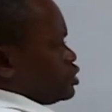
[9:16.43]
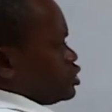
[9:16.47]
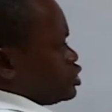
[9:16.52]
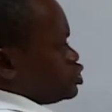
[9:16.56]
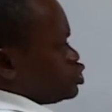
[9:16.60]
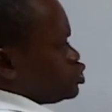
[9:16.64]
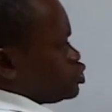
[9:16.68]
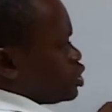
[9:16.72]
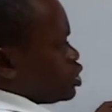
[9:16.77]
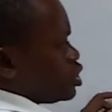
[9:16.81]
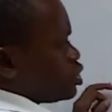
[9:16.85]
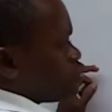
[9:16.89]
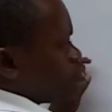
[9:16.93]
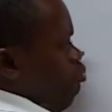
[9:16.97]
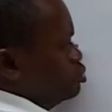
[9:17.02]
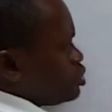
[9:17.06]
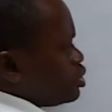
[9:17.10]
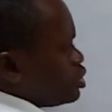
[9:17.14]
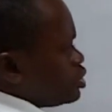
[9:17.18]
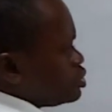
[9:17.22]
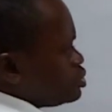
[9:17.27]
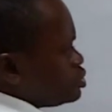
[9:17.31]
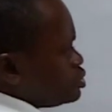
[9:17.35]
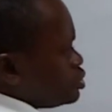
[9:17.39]
In triangle
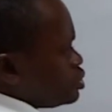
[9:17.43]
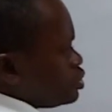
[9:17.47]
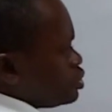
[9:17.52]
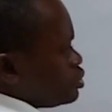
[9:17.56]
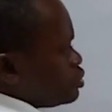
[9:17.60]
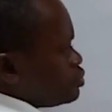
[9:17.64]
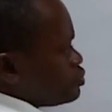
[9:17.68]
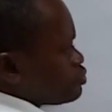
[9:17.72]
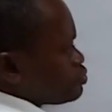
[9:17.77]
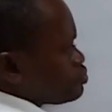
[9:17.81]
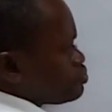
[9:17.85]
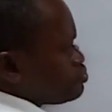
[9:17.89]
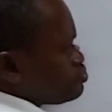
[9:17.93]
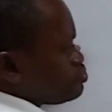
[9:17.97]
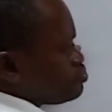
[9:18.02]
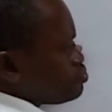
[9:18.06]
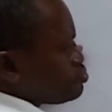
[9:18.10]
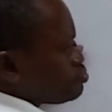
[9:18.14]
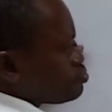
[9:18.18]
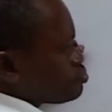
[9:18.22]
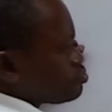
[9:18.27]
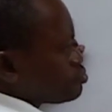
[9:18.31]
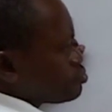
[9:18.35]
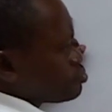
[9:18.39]
BAT,
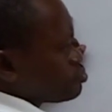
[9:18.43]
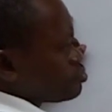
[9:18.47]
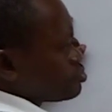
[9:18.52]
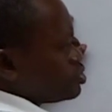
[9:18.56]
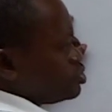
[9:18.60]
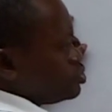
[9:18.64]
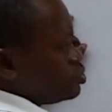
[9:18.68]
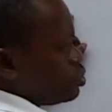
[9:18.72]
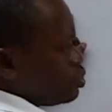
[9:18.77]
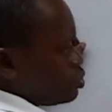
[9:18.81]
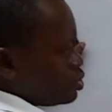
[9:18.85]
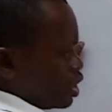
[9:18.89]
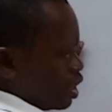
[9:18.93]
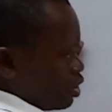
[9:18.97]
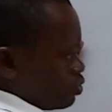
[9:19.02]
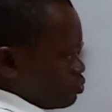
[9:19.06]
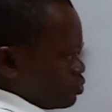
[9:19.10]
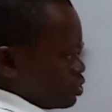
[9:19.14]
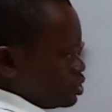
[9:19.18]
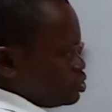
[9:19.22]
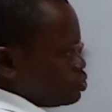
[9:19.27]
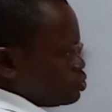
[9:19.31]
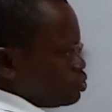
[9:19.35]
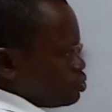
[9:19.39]
now
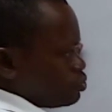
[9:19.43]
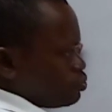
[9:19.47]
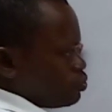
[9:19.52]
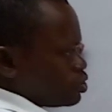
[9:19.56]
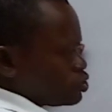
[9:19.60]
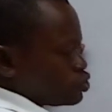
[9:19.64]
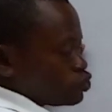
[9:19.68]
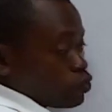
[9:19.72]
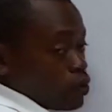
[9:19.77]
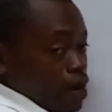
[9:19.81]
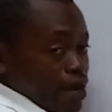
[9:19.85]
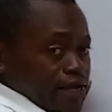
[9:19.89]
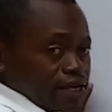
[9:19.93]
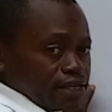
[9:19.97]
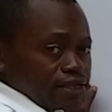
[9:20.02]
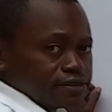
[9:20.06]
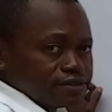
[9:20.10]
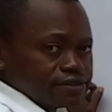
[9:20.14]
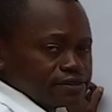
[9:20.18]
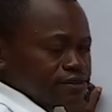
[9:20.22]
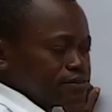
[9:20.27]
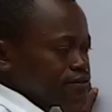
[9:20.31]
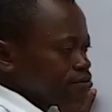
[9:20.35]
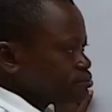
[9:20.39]
we know what y
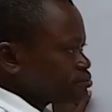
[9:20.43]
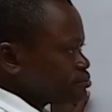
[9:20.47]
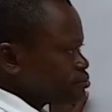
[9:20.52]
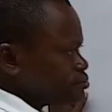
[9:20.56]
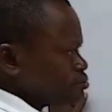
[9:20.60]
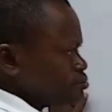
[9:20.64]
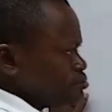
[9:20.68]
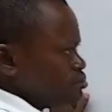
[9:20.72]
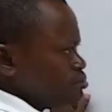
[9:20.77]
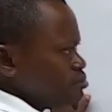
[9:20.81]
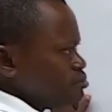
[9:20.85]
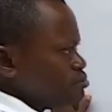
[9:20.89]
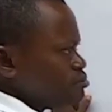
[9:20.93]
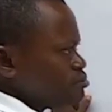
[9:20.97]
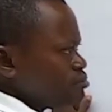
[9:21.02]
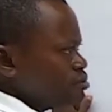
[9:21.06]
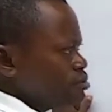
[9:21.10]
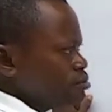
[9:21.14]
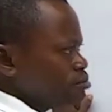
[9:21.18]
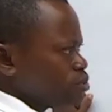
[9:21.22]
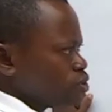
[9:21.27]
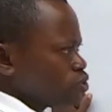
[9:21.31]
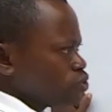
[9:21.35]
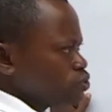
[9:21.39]
is.
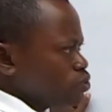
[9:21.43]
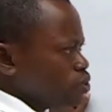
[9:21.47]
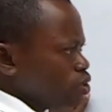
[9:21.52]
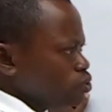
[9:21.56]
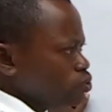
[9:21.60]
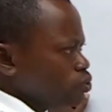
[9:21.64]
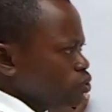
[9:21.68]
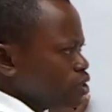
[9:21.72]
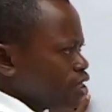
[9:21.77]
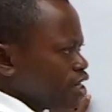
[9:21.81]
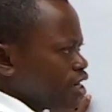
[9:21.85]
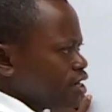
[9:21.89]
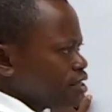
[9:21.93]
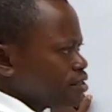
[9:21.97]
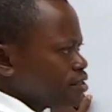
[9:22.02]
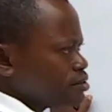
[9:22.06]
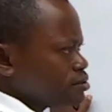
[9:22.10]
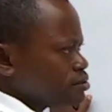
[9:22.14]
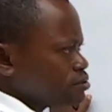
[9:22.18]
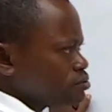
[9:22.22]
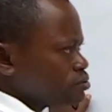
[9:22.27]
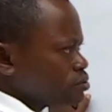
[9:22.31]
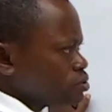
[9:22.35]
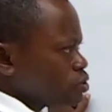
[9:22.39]
But we don't know
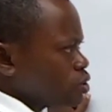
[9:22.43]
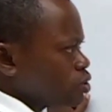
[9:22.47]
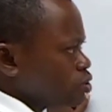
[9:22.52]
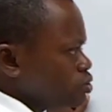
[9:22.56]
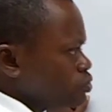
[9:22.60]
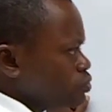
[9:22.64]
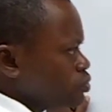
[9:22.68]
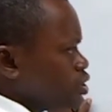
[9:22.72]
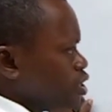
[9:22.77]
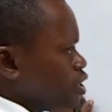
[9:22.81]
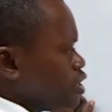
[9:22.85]
n, we don't know